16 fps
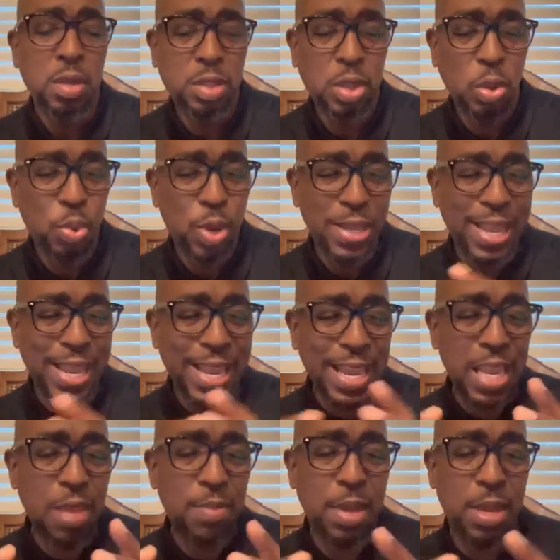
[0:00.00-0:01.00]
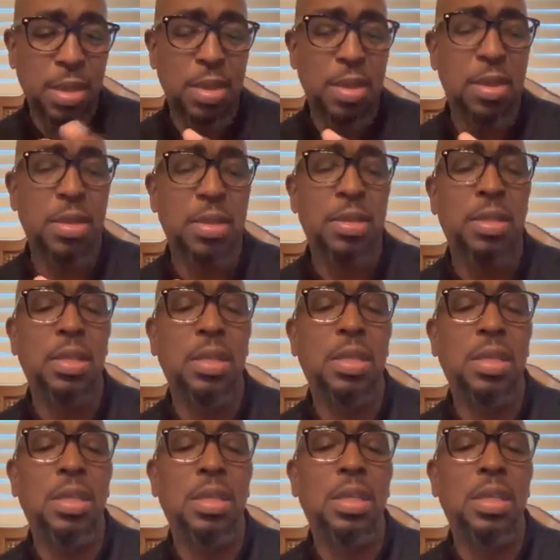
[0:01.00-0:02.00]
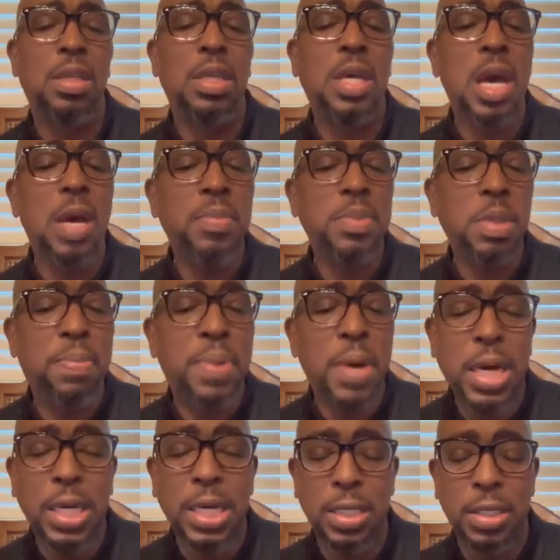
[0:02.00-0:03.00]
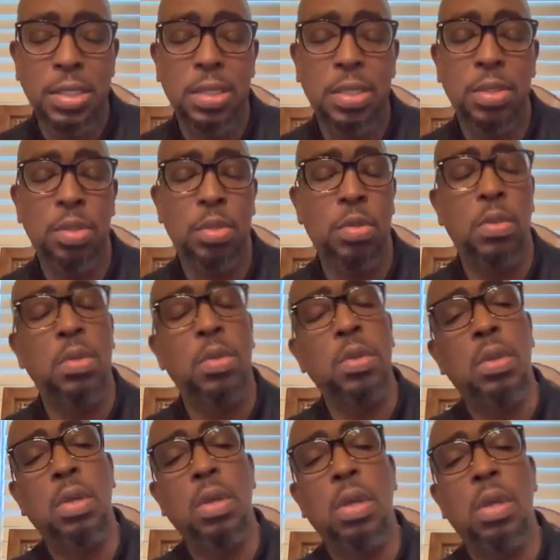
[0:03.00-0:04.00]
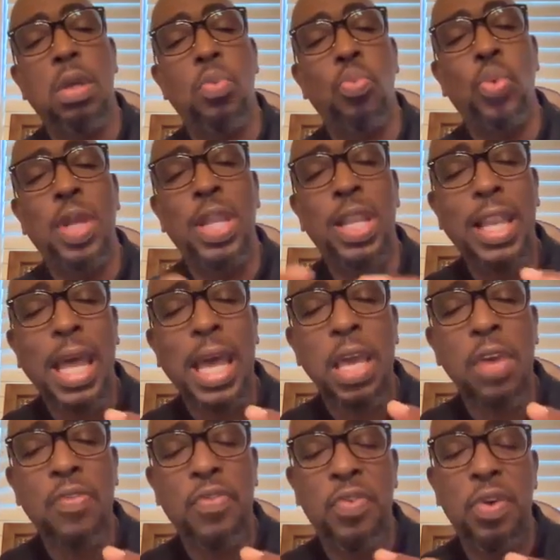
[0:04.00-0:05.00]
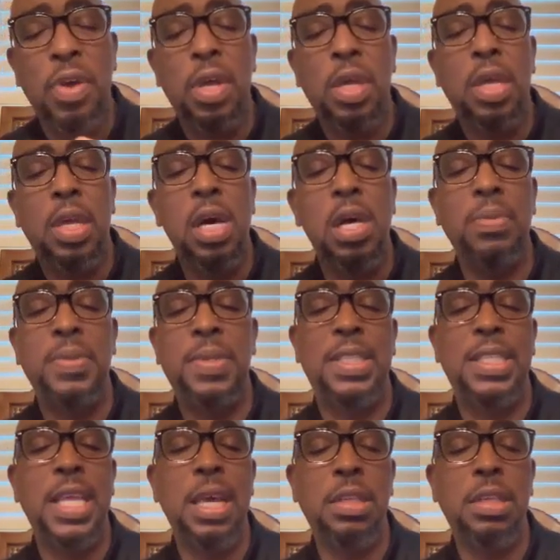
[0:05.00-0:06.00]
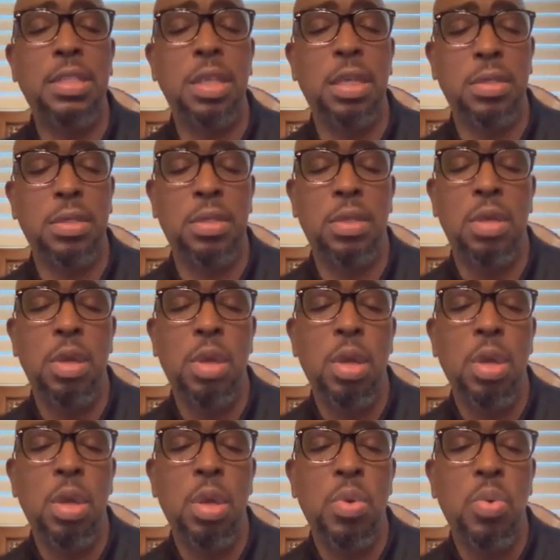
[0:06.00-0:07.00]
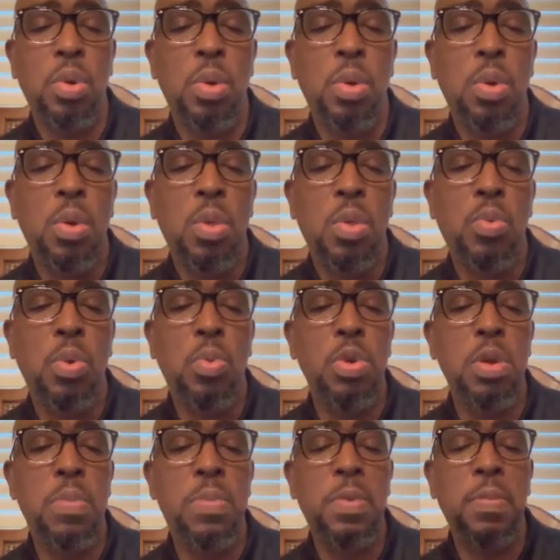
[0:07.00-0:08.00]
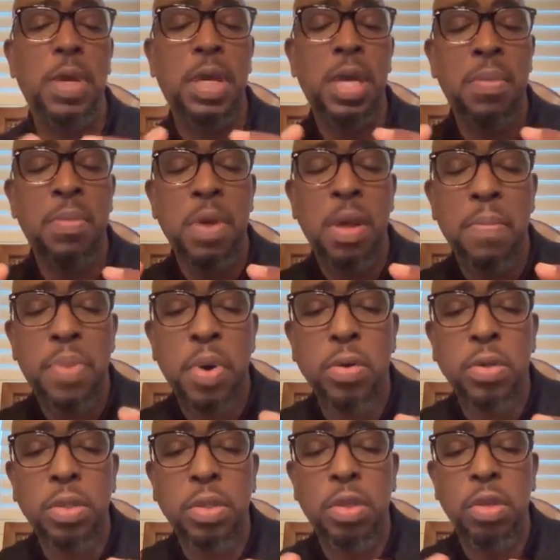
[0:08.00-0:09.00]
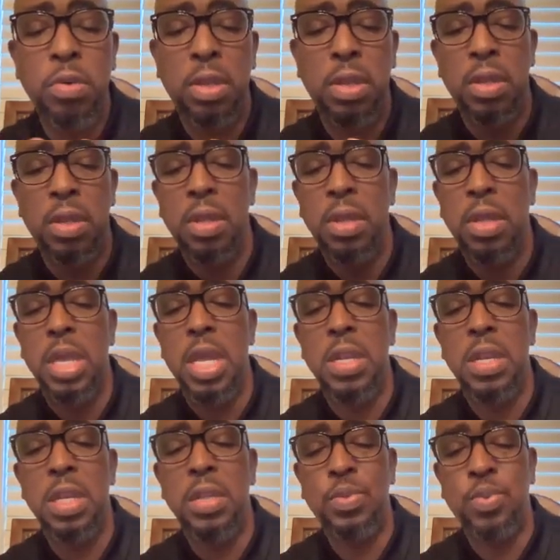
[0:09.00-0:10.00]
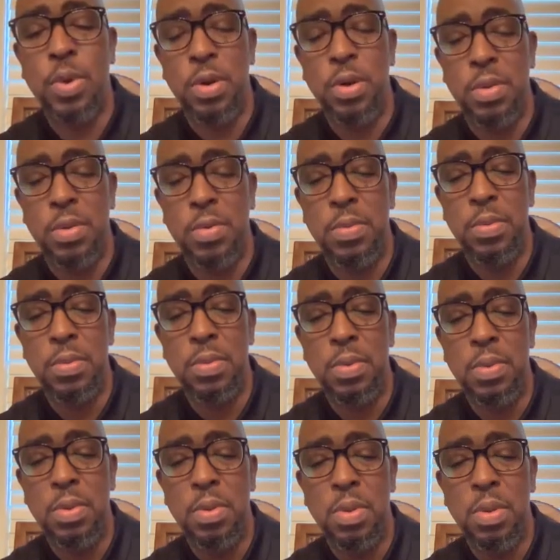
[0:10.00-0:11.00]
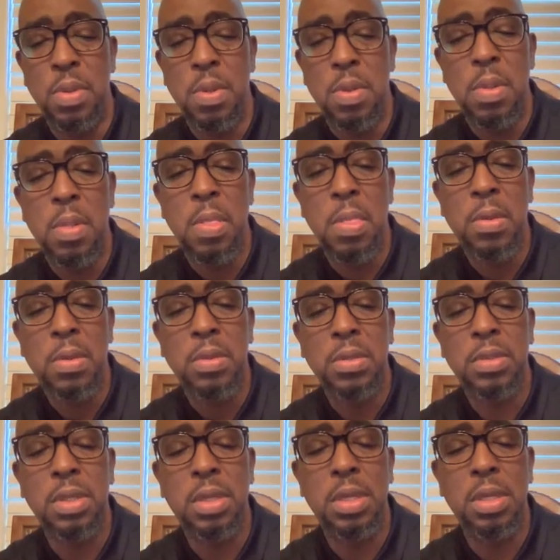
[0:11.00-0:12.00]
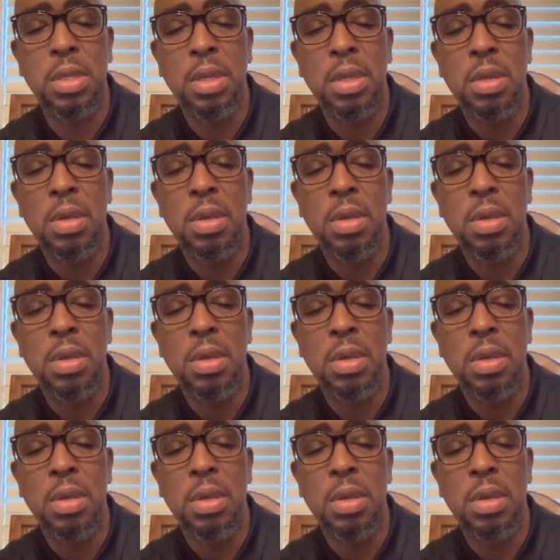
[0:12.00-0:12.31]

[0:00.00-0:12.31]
So when the enemy comes upon us, when life comes to test us, when we become persecuted in this world, see,